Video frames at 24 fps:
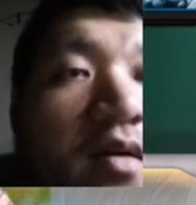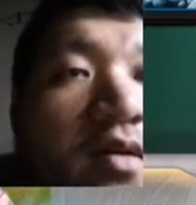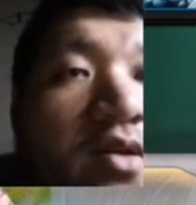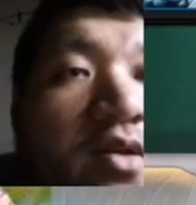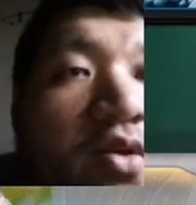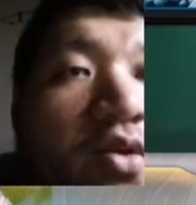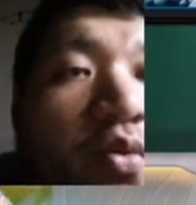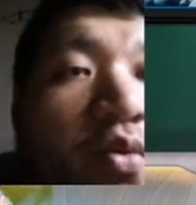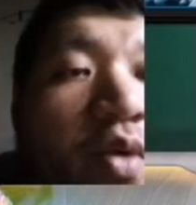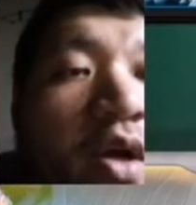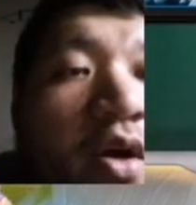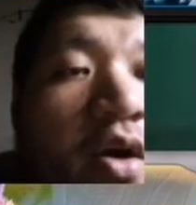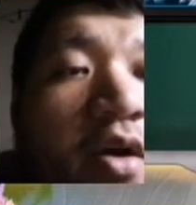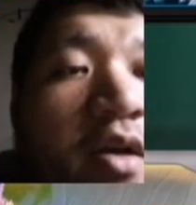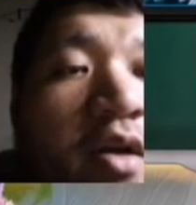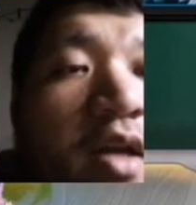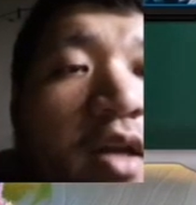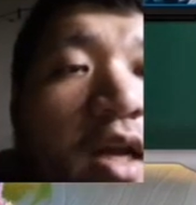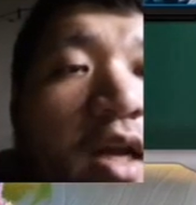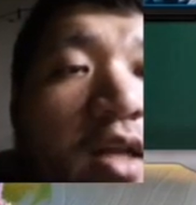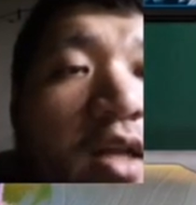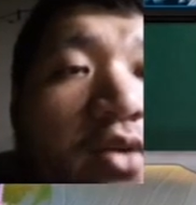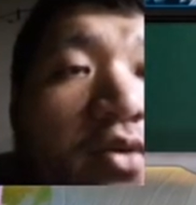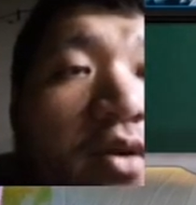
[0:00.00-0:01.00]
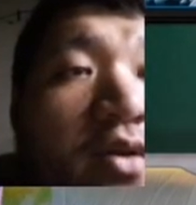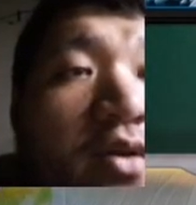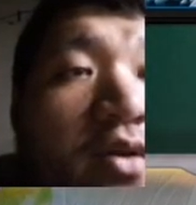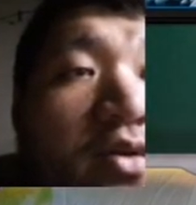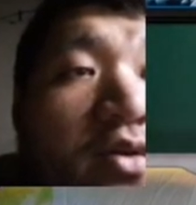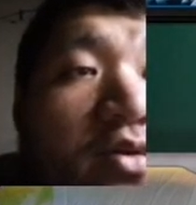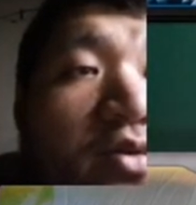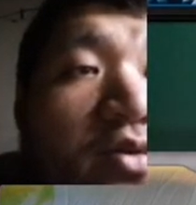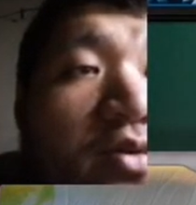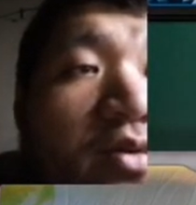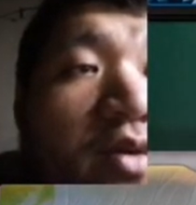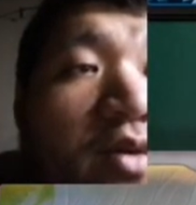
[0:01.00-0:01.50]
are not going to...
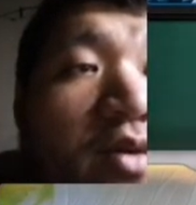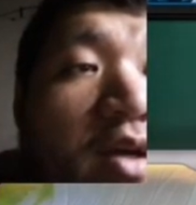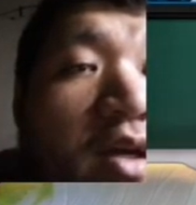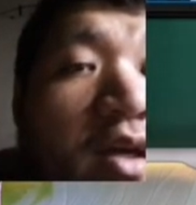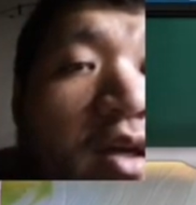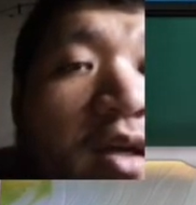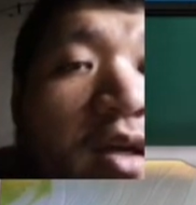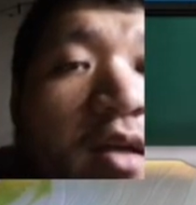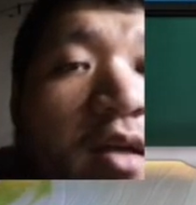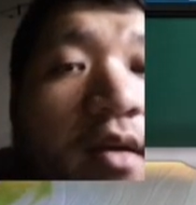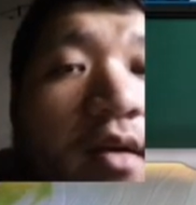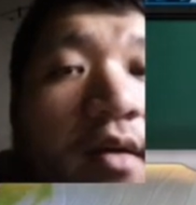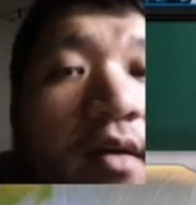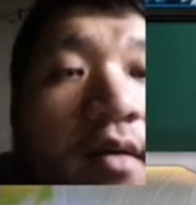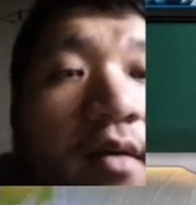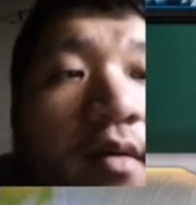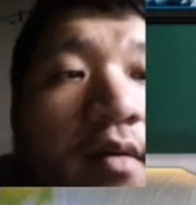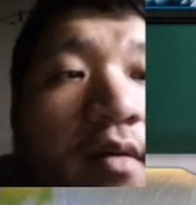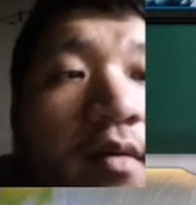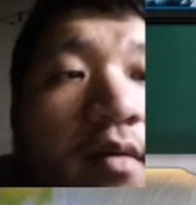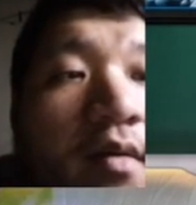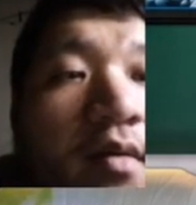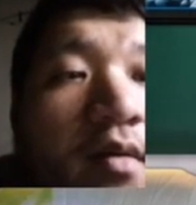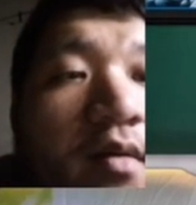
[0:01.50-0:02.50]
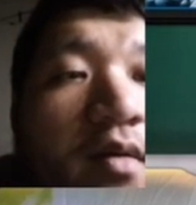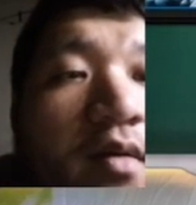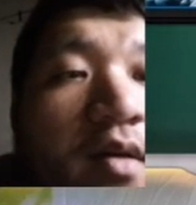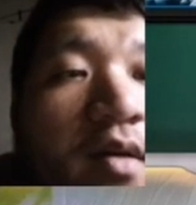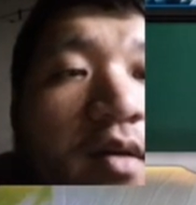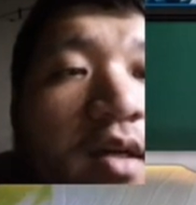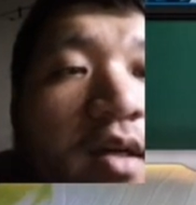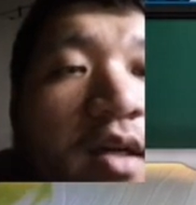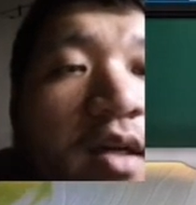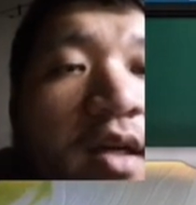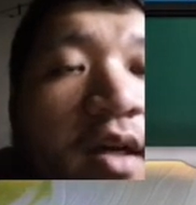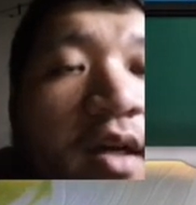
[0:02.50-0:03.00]

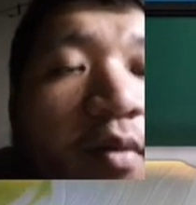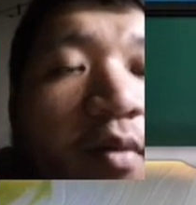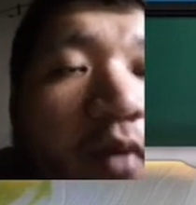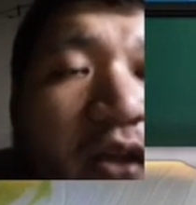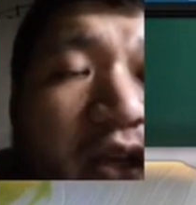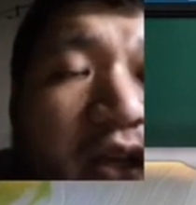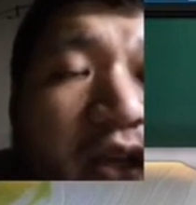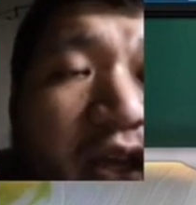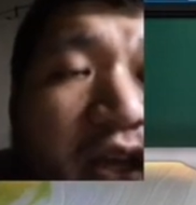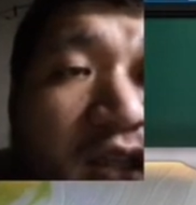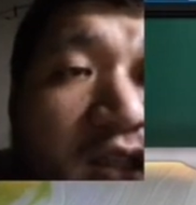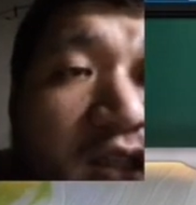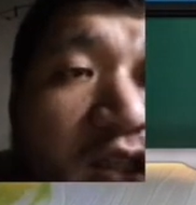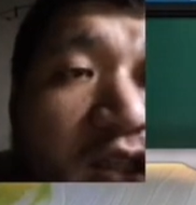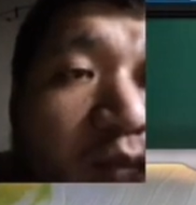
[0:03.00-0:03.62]
I want to cast the Sparring